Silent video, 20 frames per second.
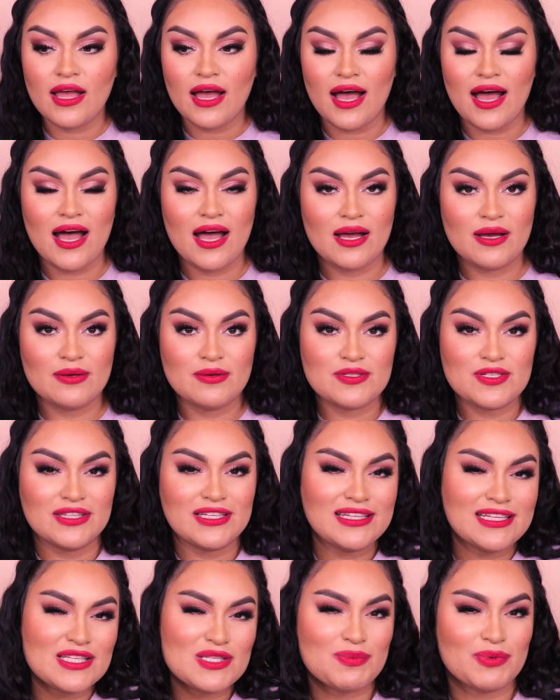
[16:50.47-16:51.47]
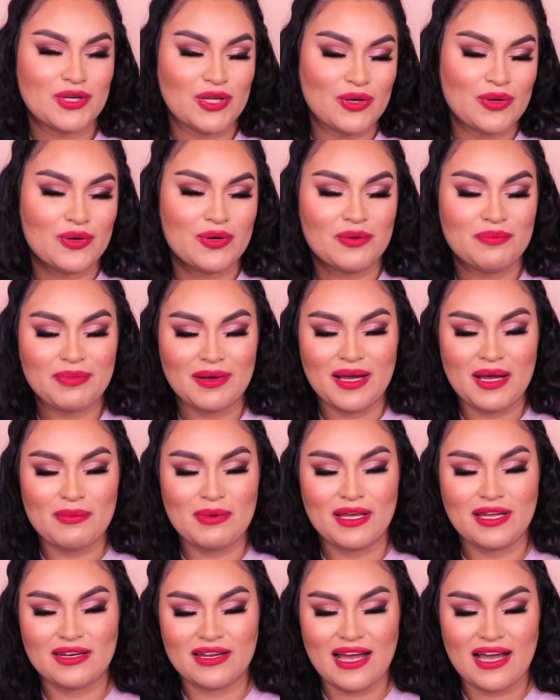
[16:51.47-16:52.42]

So I think that's pretty cool, but I mean,